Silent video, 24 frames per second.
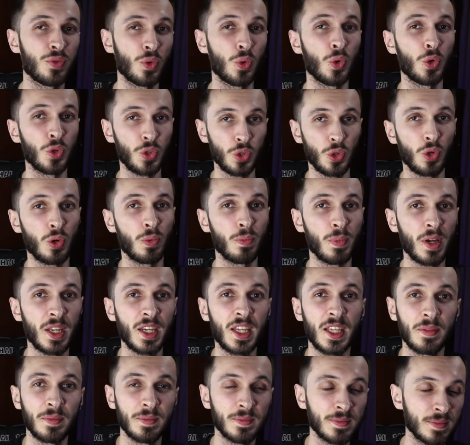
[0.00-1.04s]
for your
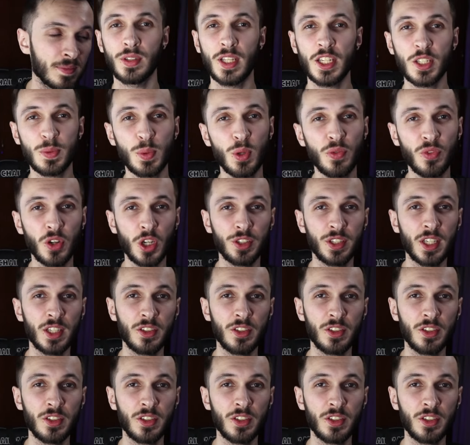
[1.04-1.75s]
money. Let's move on